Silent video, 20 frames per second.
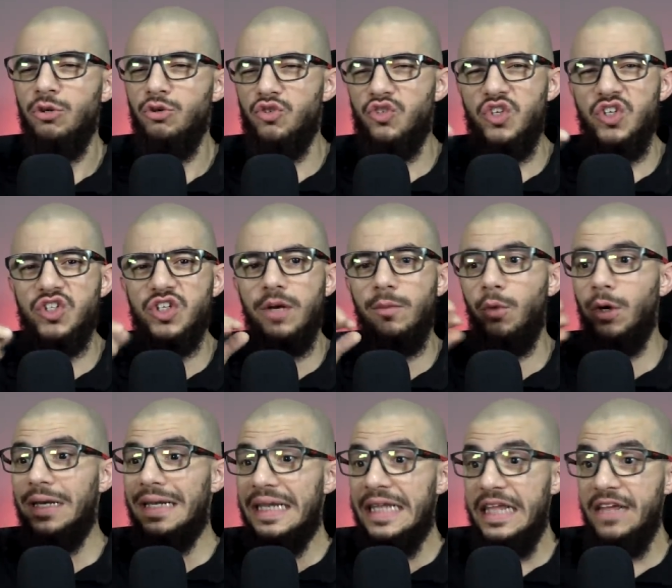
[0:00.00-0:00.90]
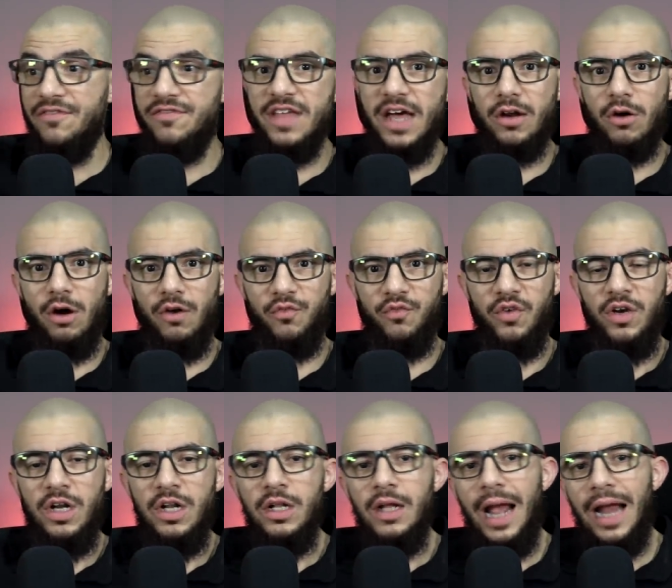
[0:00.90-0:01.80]
You see someone, leave that off
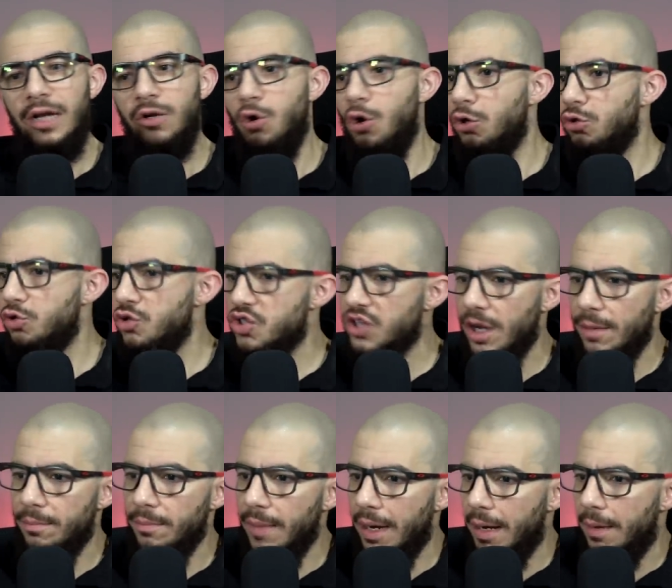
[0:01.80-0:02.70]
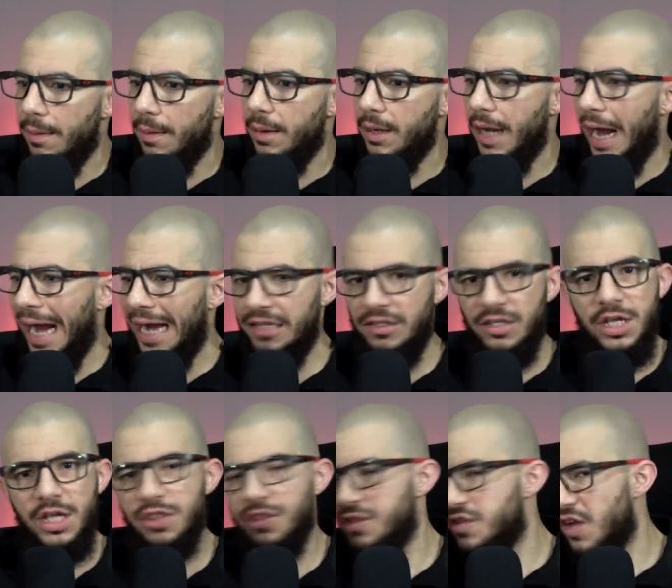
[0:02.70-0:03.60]
and go to some uh,
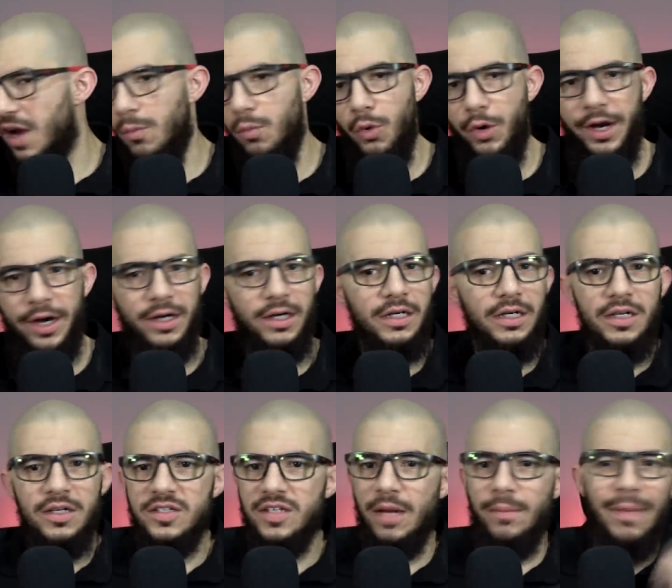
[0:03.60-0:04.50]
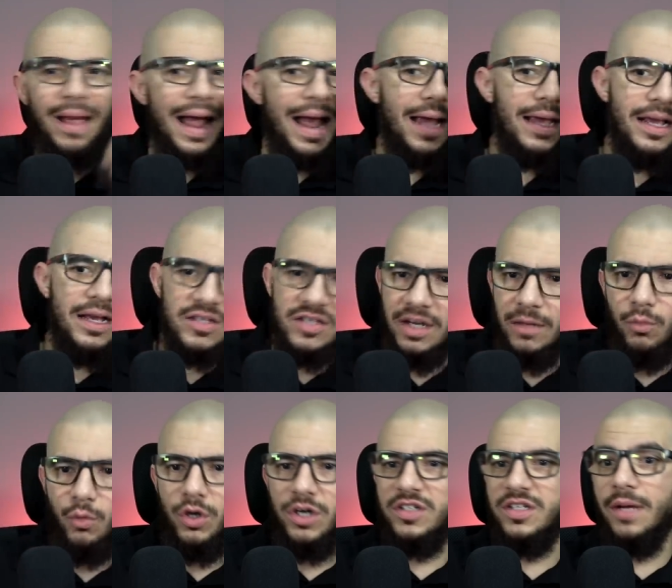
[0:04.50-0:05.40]
hadith somewhere, some ayah
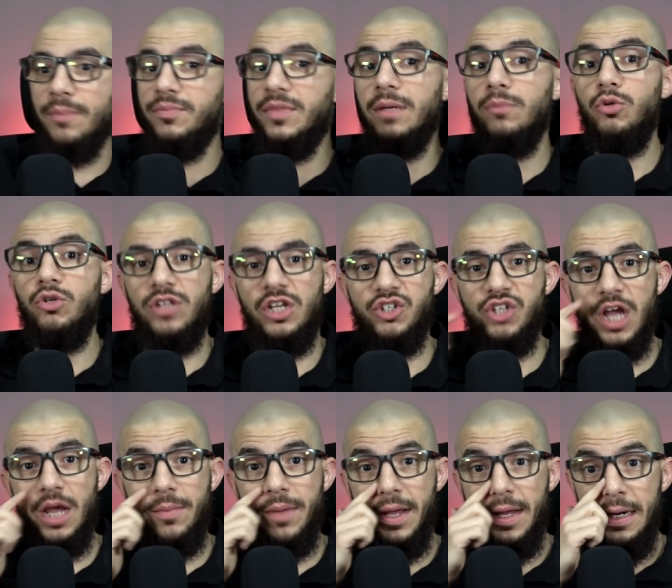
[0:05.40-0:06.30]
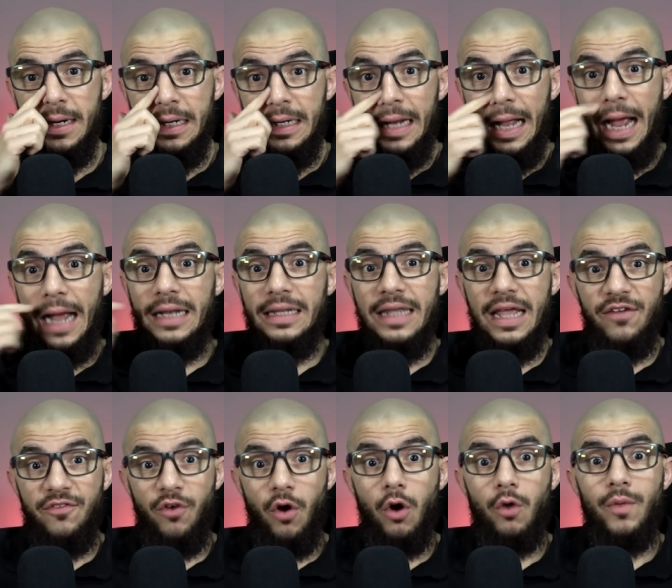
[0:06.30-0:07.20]
somewhere, something mutashabih, and
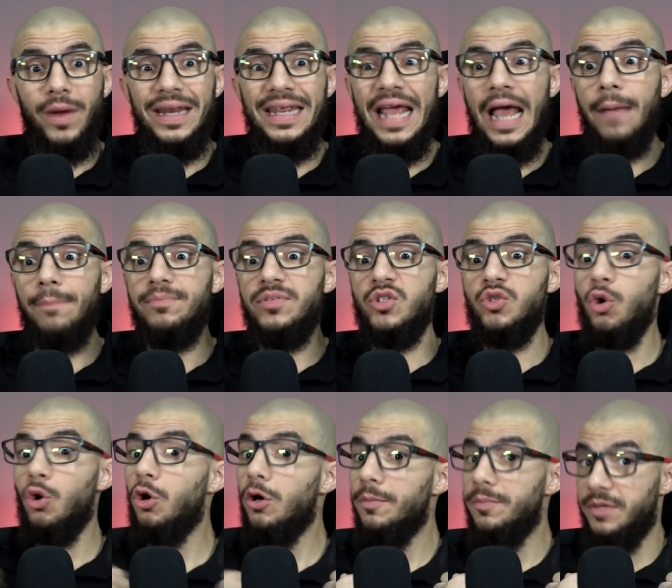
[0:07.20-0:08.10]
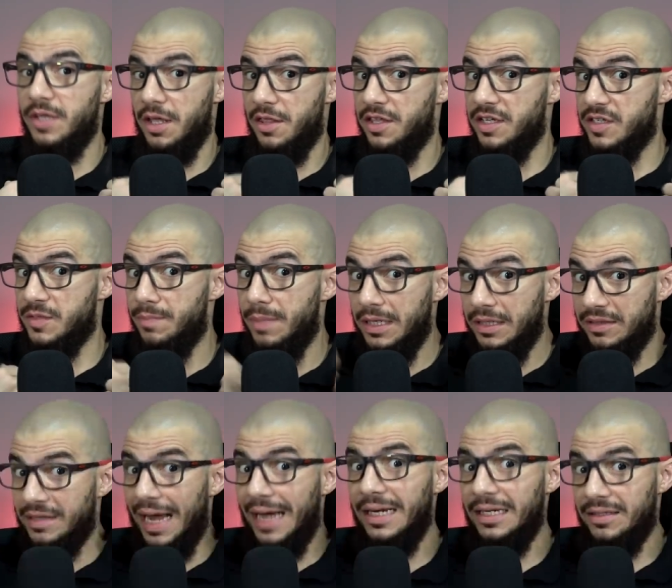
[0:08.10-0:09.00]
they've already absorbed this
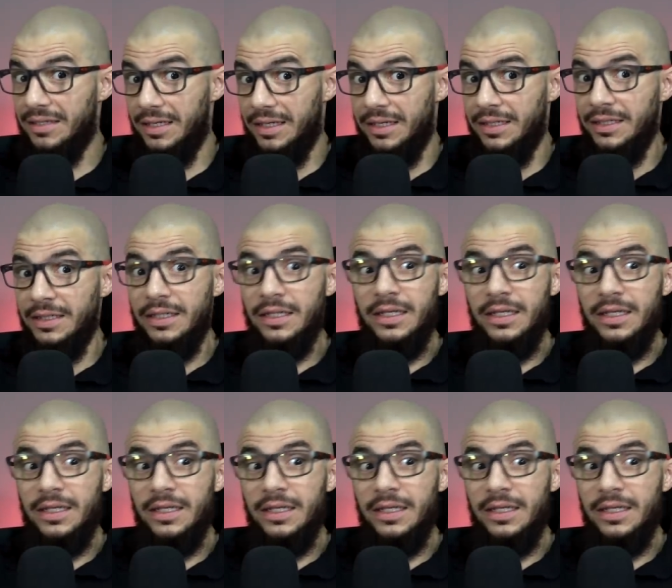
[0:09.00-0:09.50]
mentality.